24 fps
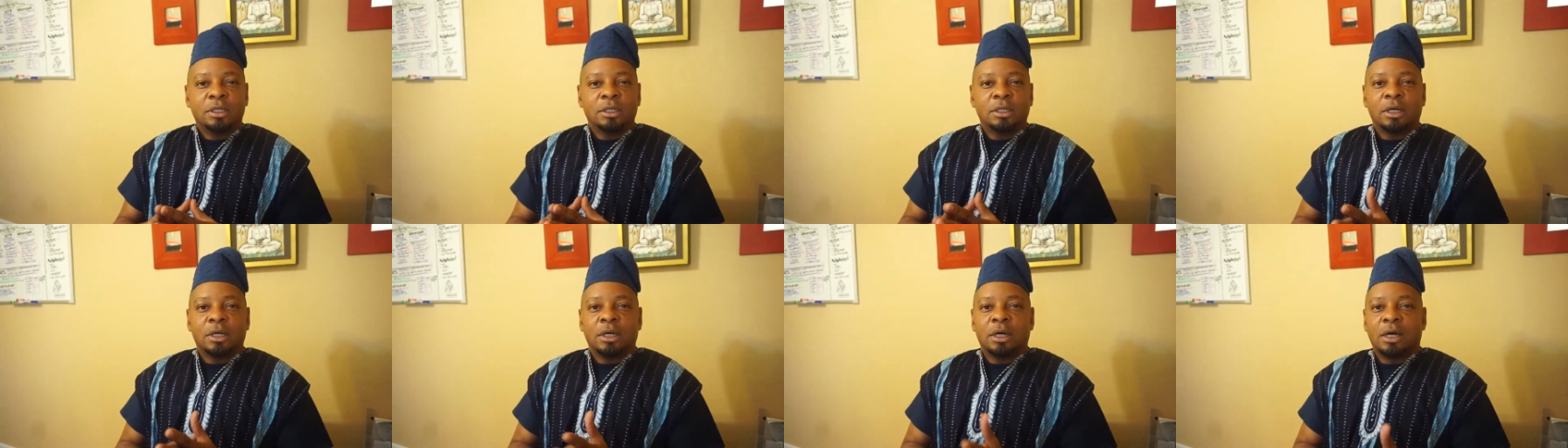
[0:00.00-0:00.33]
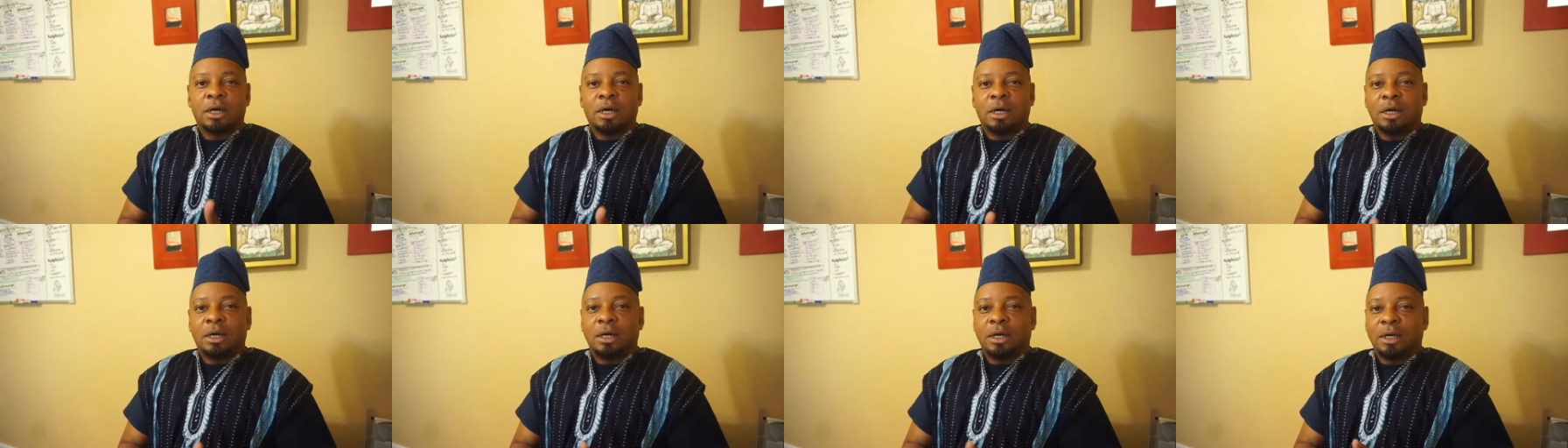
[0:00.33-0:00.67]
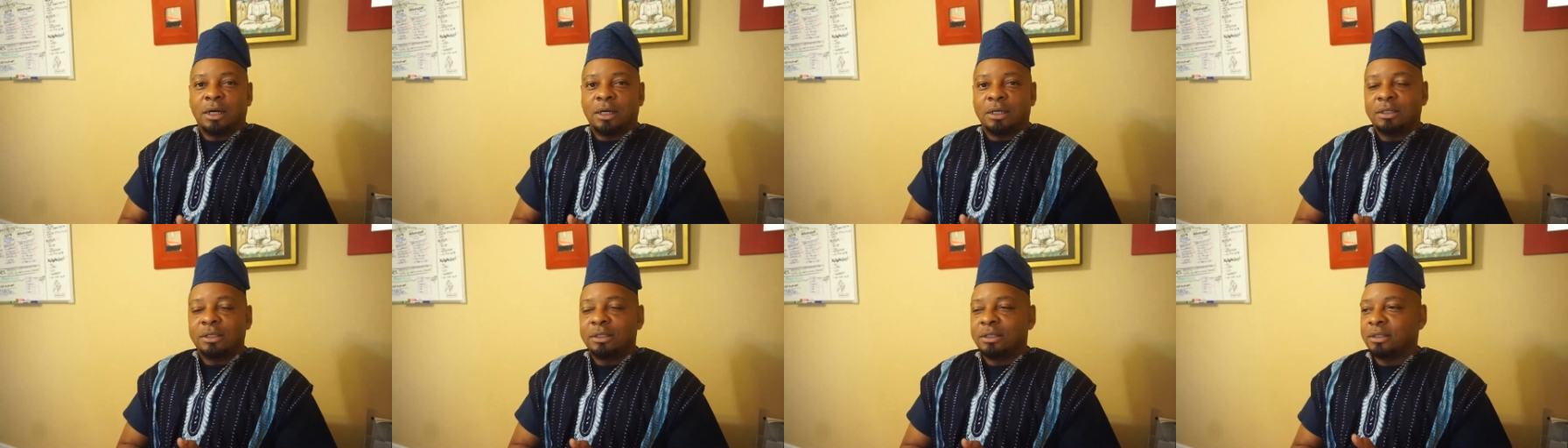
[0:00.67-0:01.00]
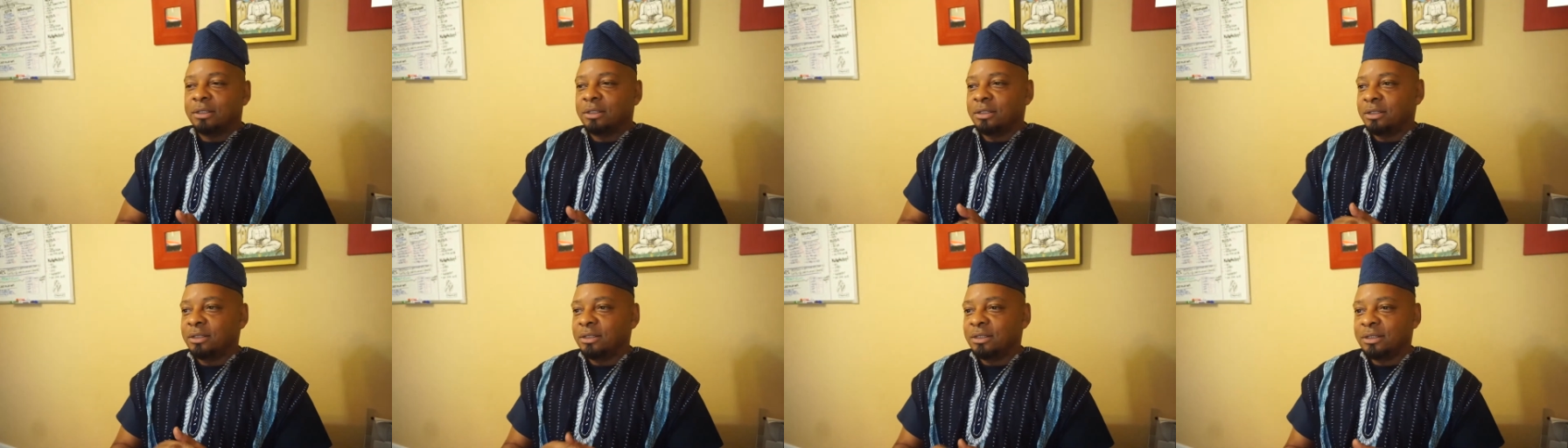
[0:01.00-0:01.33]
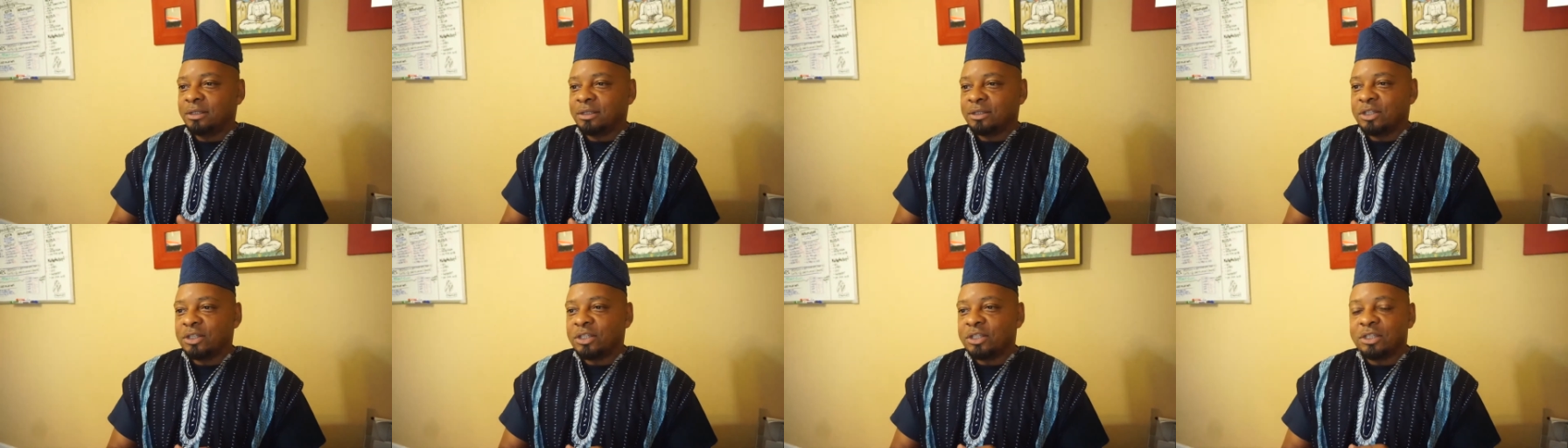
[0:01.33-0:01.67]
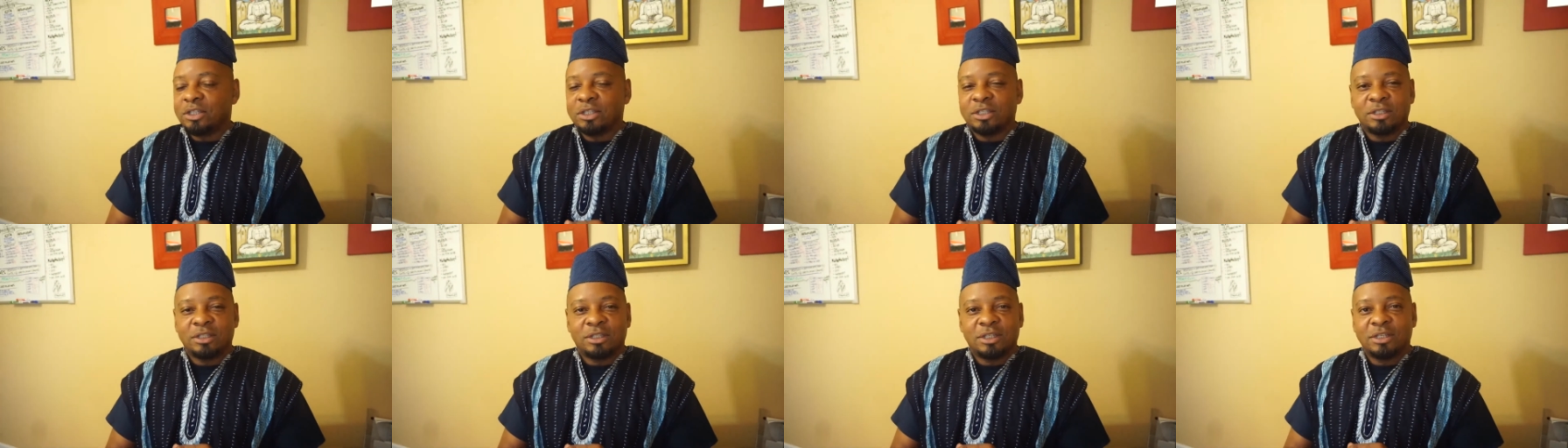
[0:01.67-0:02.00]
uh, this
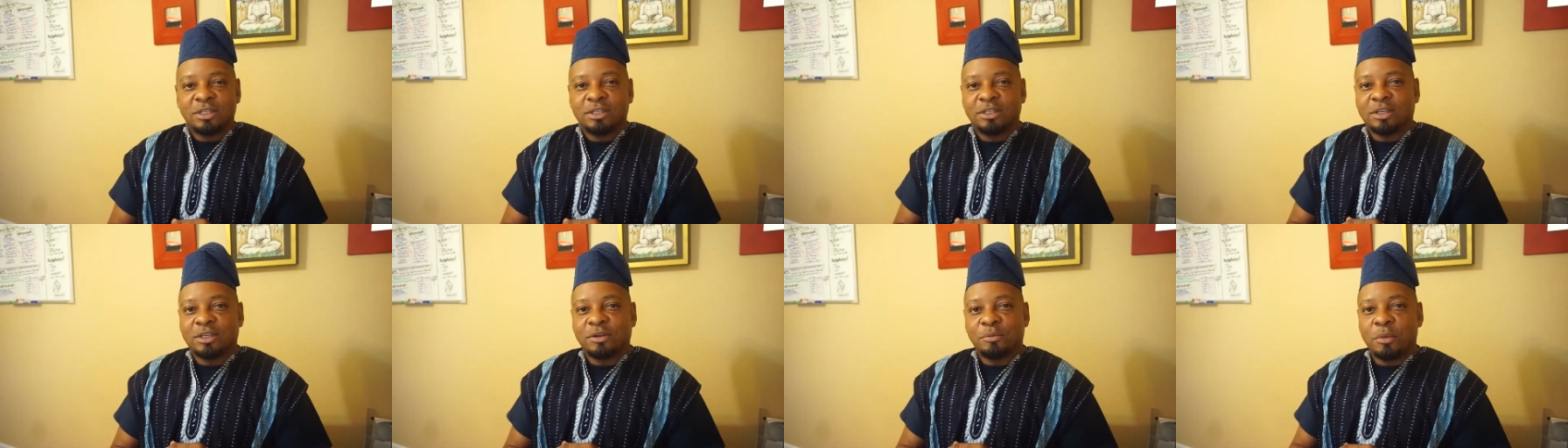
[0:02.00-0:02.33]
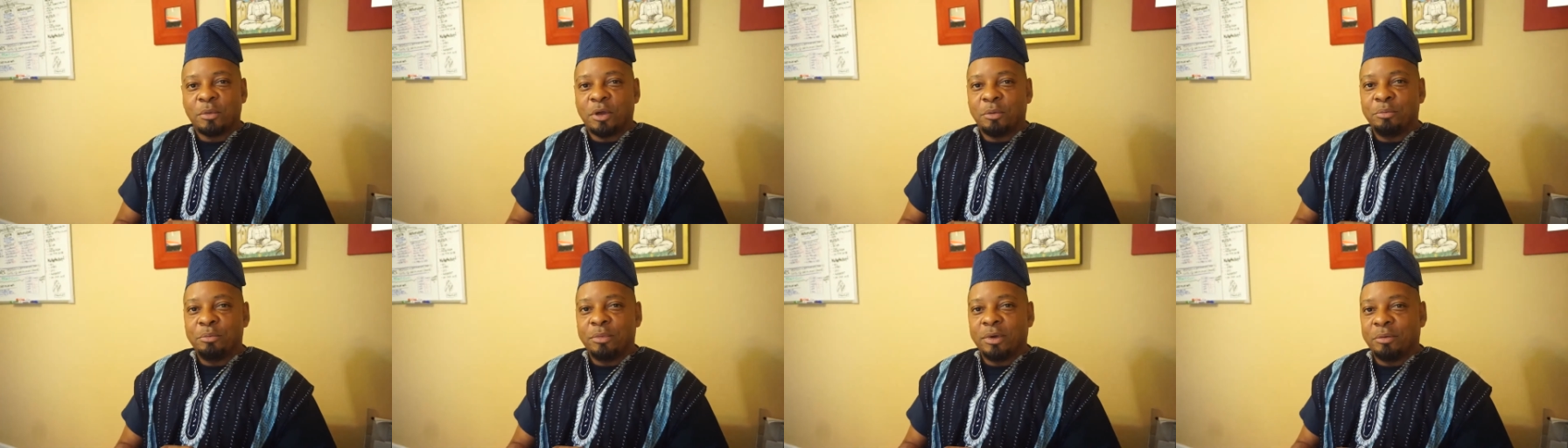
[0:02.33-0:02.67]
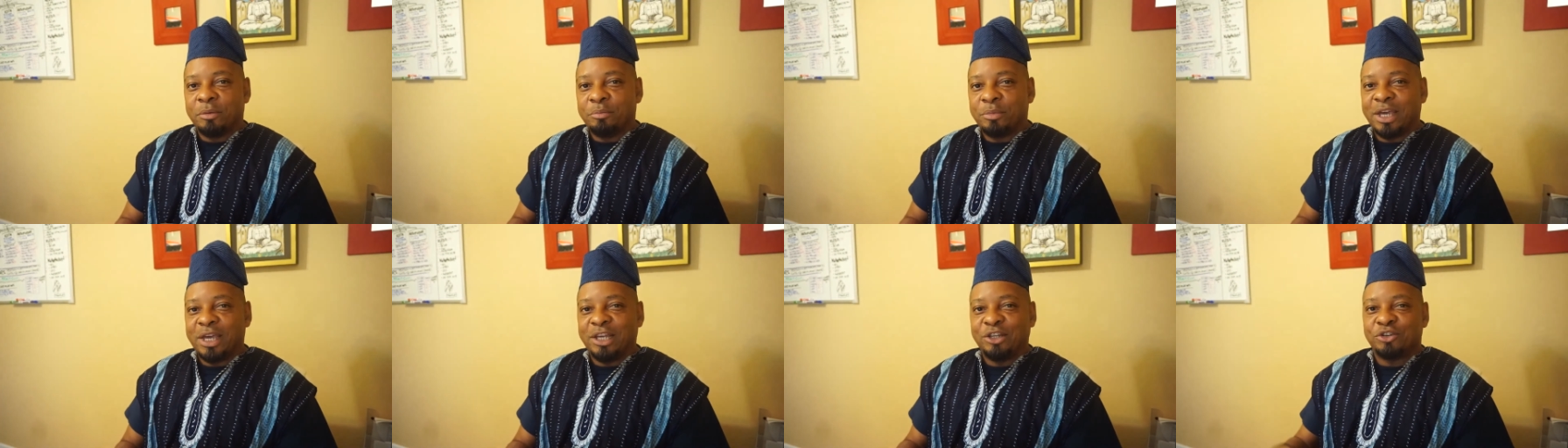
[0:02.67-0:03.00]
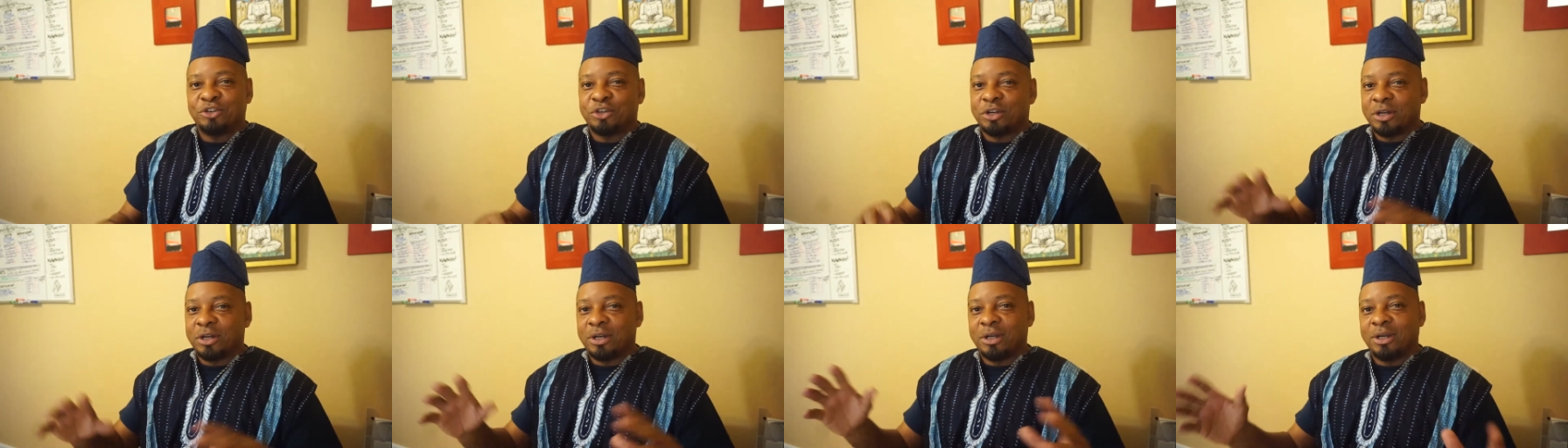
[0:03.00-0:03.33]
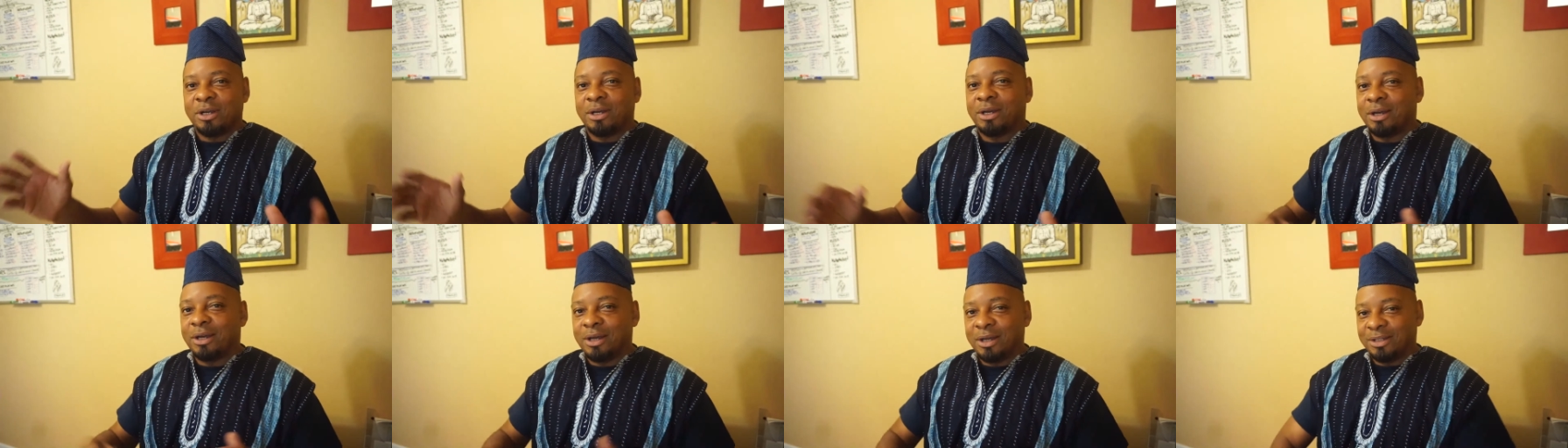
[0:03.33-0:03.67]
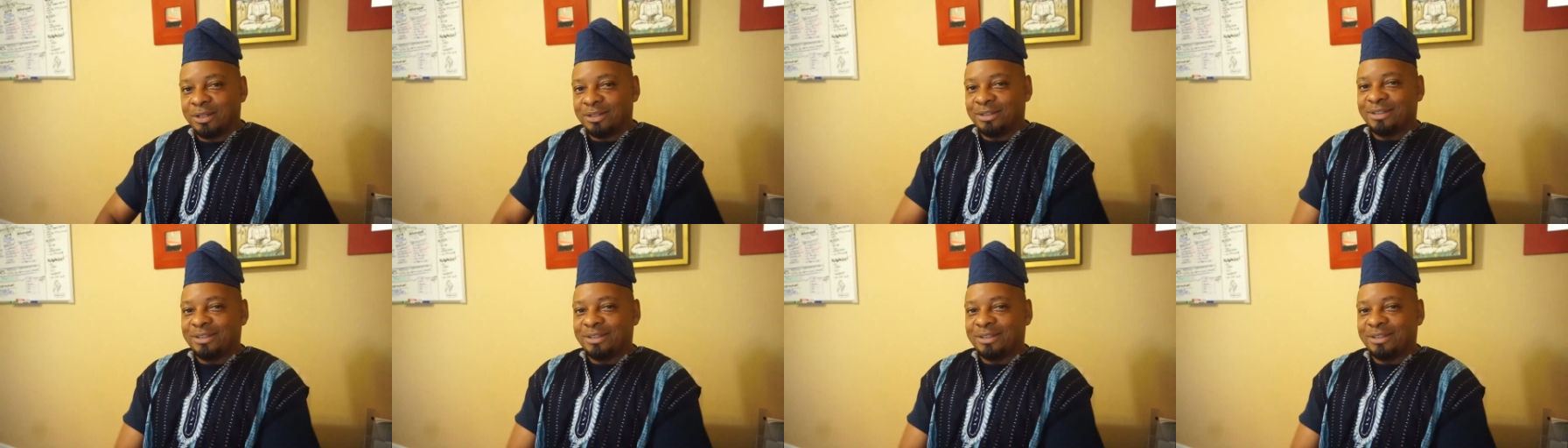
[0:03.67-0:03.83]
is this is a, a, a major uh,